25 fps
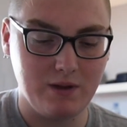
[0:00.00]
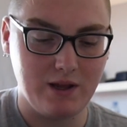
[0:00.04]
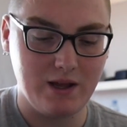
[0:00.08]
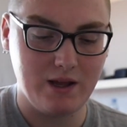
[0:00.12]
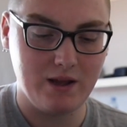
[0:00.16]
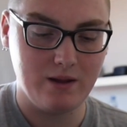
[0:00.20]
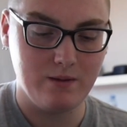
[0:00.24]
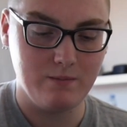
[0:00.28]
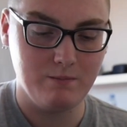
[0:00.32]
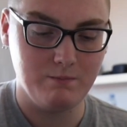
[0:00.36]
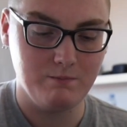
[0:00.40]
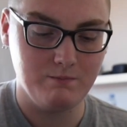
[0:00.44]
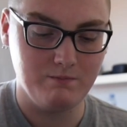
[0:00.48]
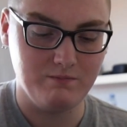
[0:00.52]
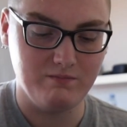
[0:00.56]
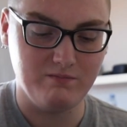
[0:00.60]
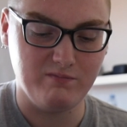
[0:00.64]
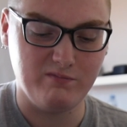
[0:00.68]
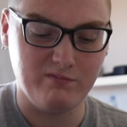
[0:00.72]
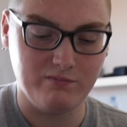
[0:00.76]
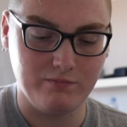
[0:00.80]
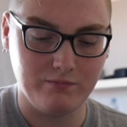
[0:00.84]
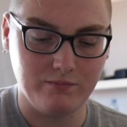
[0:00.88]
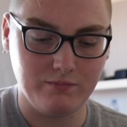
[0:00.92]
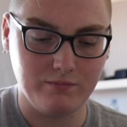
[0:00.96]

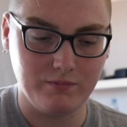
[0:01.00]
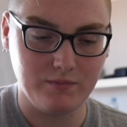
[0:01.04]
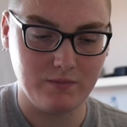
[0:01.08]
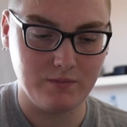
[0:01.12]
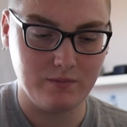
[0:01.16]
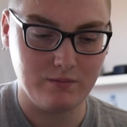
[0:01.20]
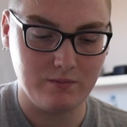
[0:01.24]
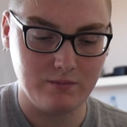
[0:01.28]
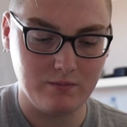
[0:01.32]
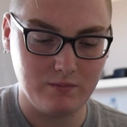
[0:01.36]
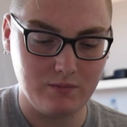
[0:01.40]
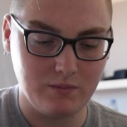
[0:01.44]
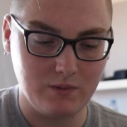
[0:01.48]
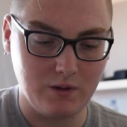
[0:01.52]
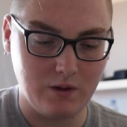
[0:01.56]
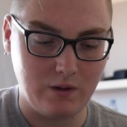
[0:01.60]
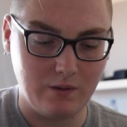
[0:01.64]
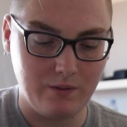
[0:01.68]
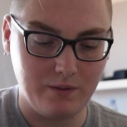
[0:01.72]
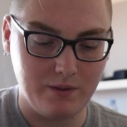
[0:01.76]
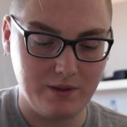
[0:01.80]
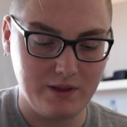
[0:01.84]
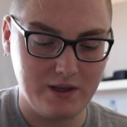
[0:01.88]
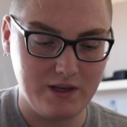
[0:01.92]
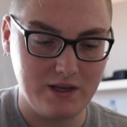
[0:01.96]

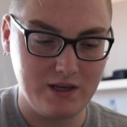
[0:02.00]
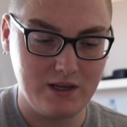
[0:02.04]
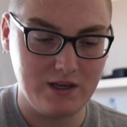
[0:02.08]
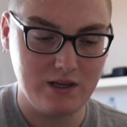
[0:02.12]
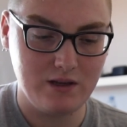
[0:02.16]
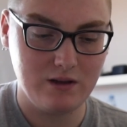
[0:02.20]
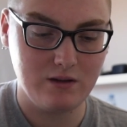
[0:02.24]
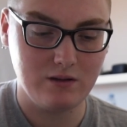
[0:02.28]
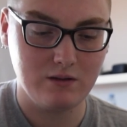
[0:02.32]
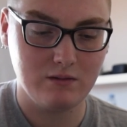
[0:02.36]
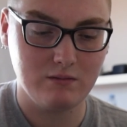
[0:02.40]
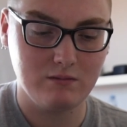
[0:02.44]
On the